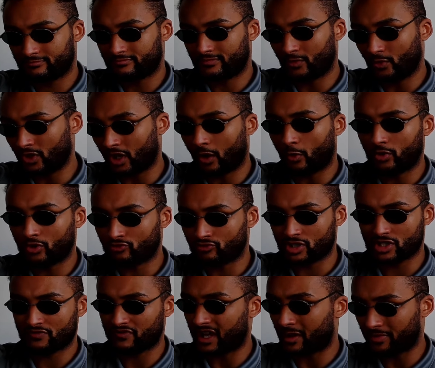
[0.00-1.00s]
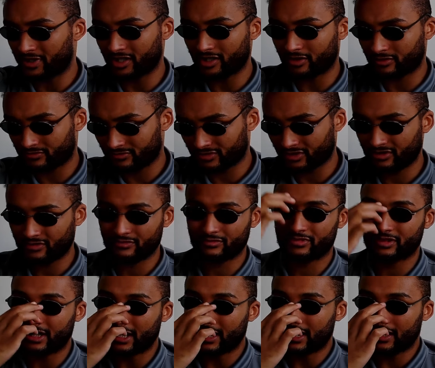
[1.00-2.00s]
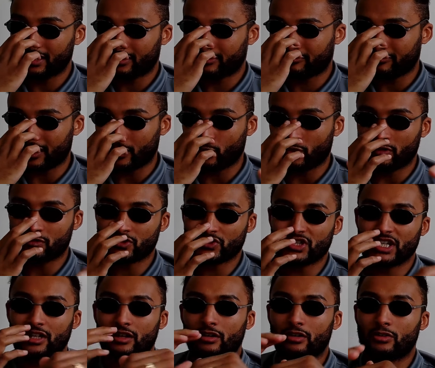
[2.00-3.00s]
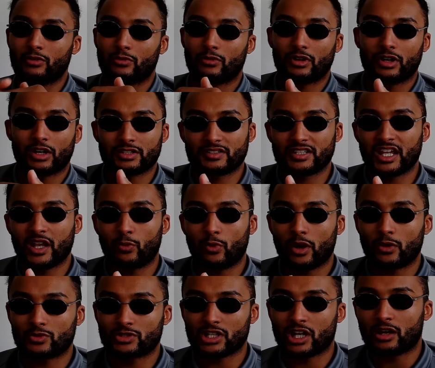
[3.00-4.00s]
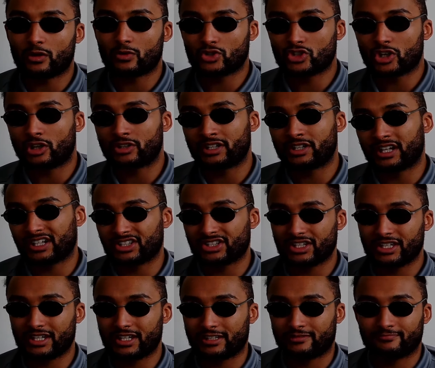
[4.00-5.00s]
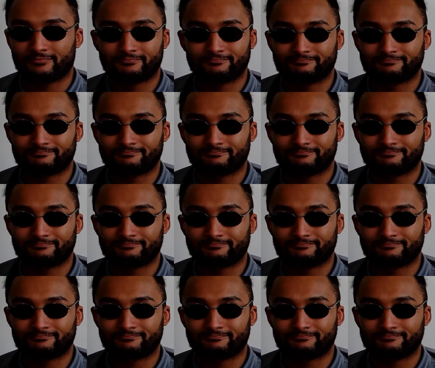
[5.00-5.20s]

I wouldn't rush Fabio. Frank Warren saying, oh, I see a world title shot next year.